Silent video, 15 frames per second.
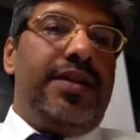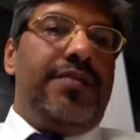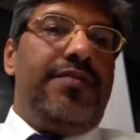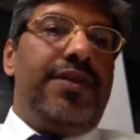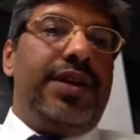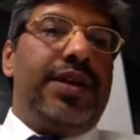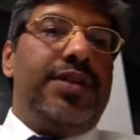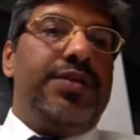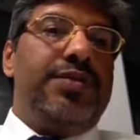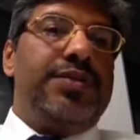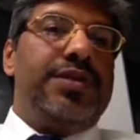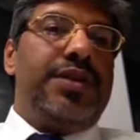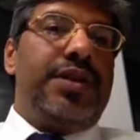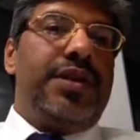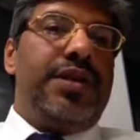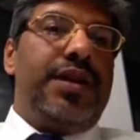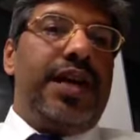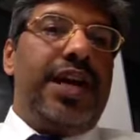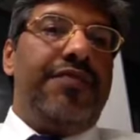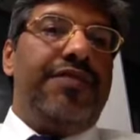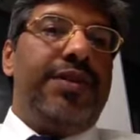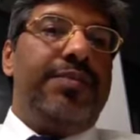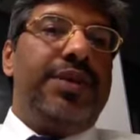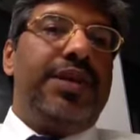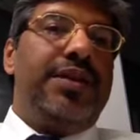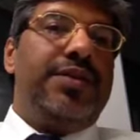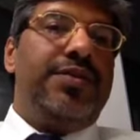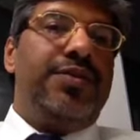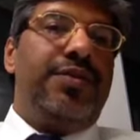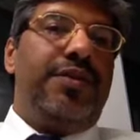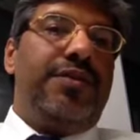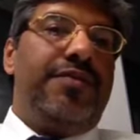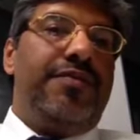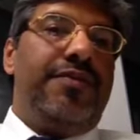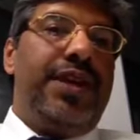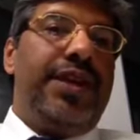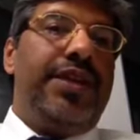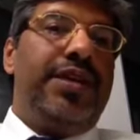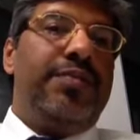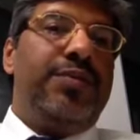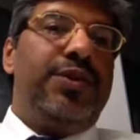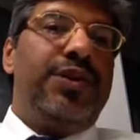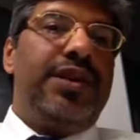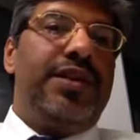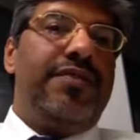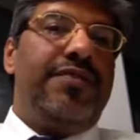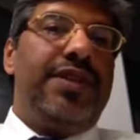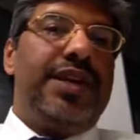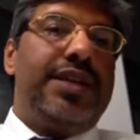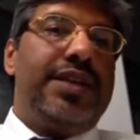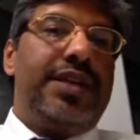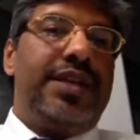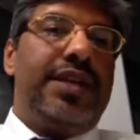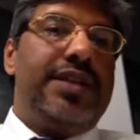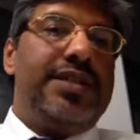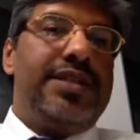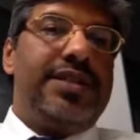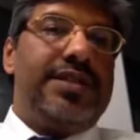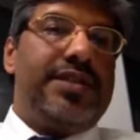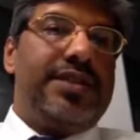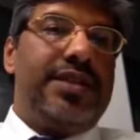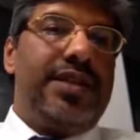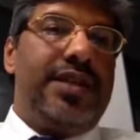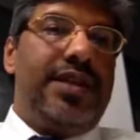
We can use the FMEA tool, failure mode and effect analysis.